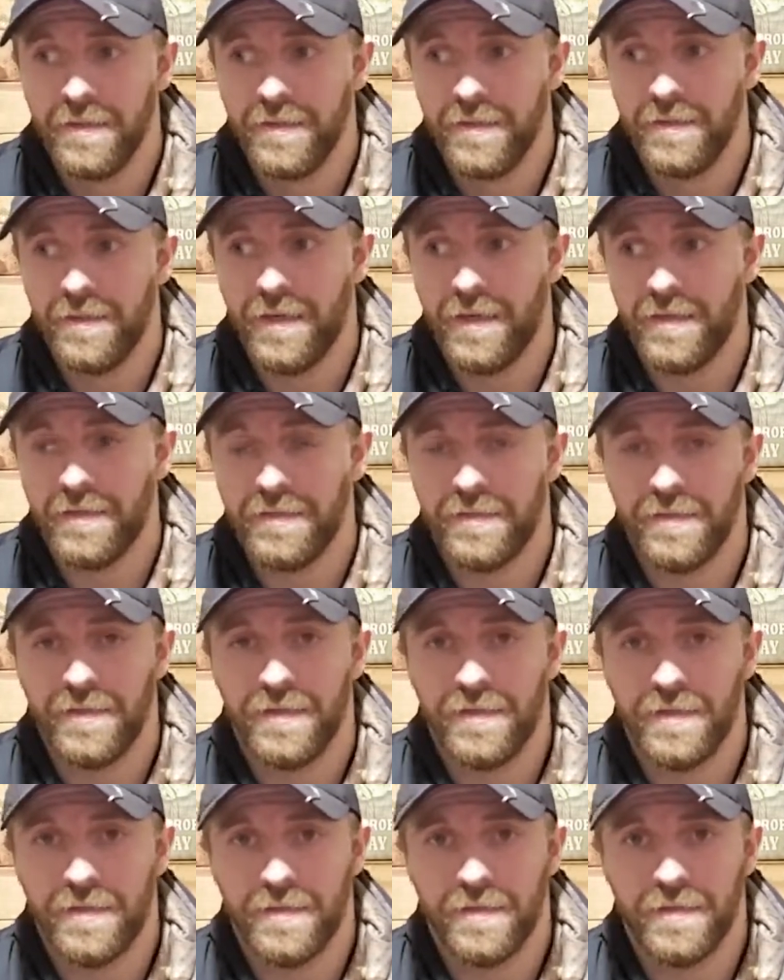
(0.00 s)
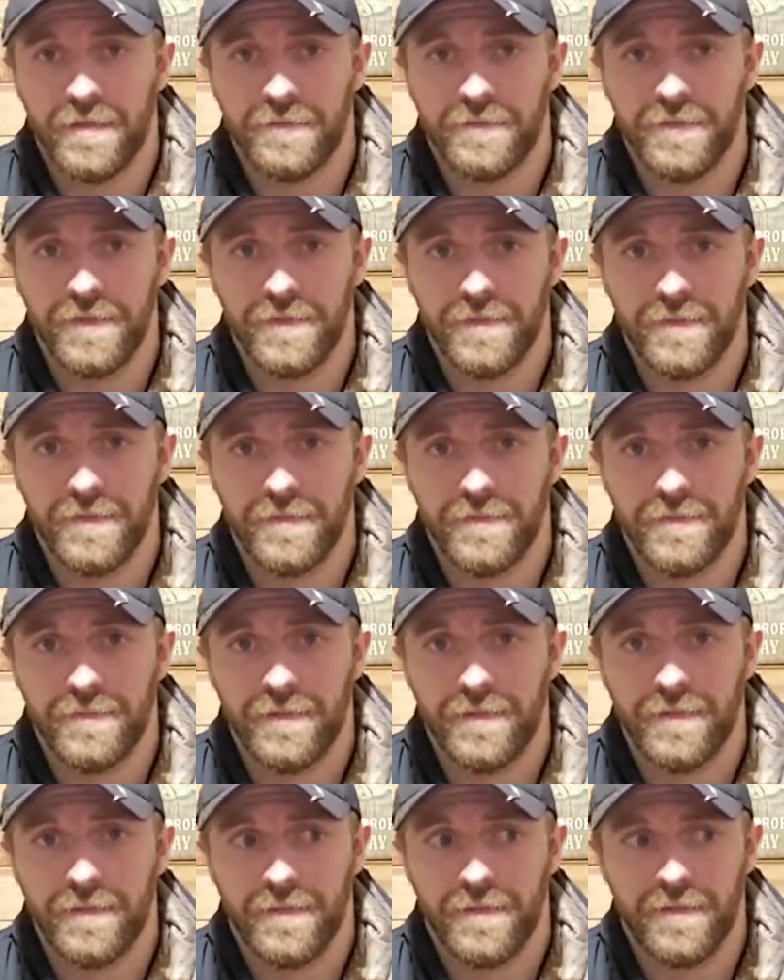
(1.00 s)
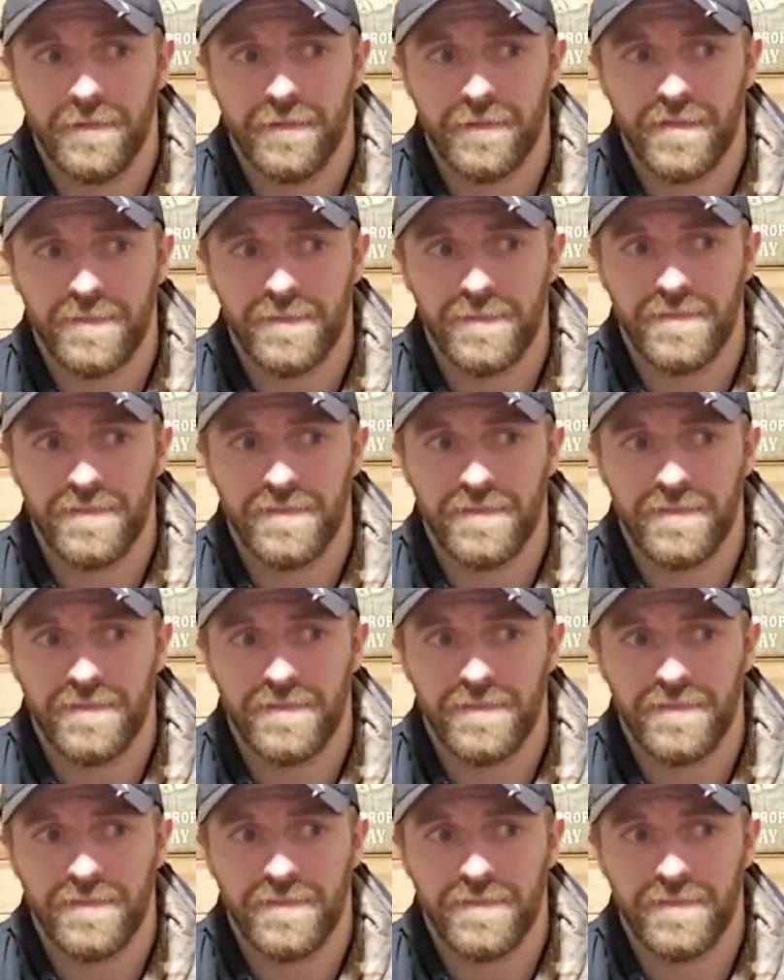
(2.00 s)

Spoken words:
didn't think anything of it. And a couple